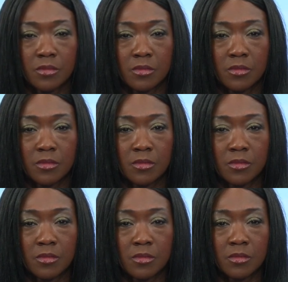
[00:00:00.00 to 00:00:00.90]

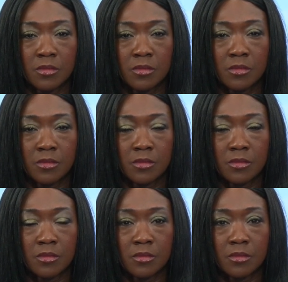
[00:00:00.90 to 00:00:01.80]

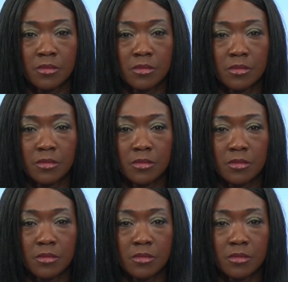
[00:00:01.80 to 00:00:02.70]

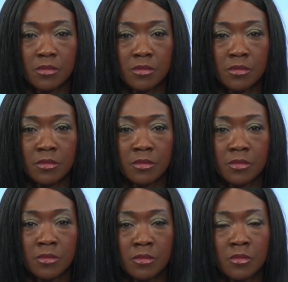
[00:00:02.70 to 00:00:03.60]

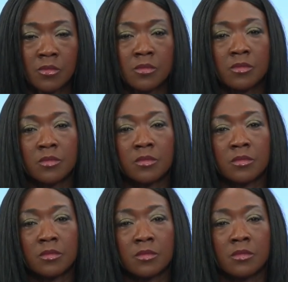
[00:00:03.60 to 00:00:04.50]

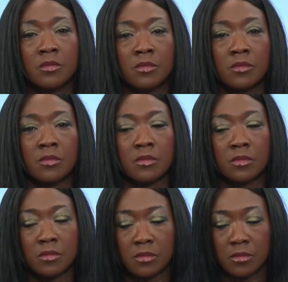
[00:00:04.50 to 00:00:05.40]

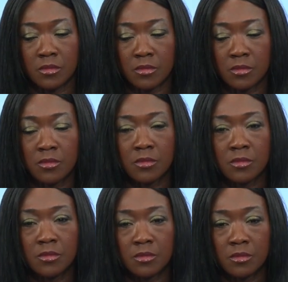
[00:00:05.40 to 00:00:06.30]

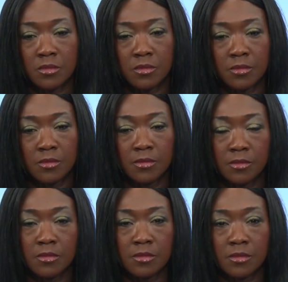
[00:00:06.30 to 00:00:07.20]

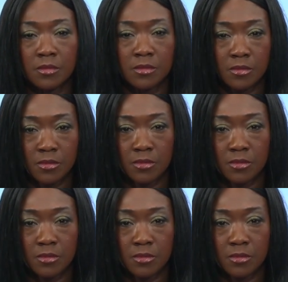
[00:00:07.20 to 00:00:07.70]
The person shown says nothing.